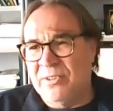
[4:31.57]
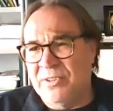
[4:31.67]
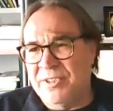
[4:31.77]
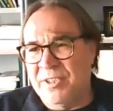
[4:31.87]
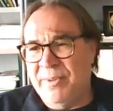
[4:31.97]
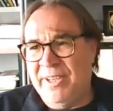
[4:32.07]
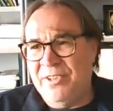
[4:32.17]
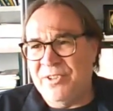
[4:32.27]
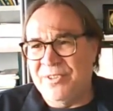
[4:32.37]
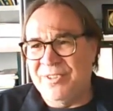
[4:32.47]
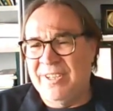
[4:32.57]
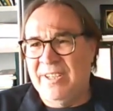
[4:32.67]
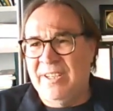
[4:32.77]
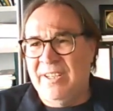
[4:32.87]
conservation